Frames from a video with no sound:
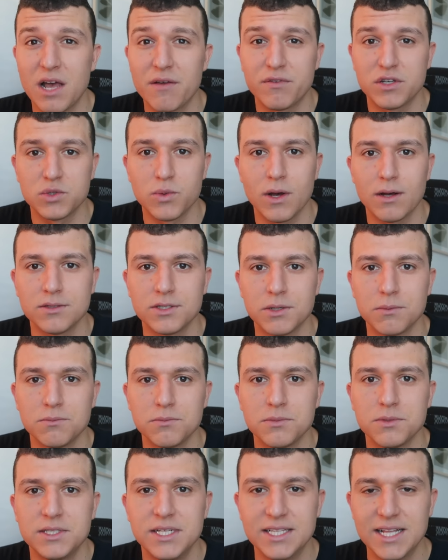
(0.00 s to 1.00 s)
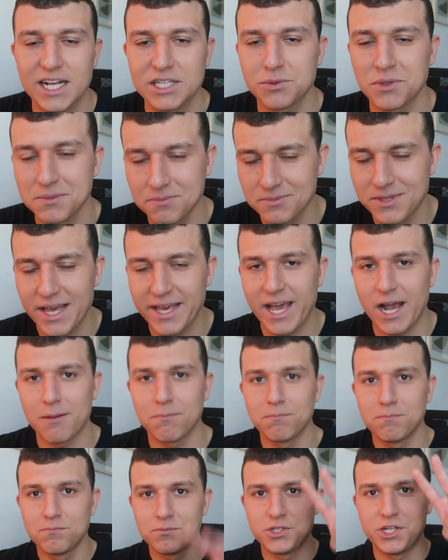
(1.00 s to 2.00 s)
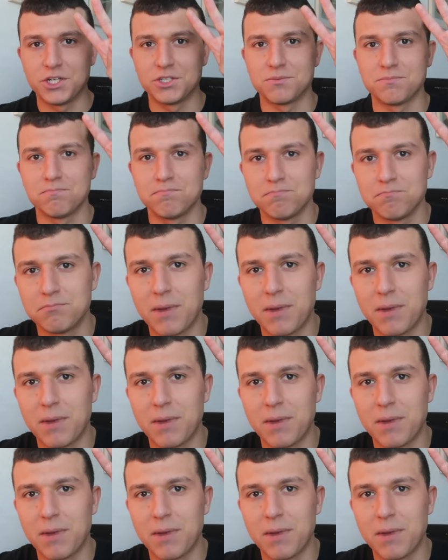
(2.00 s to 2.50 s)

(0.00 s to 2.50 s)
life as well so see you in the next one take care cheers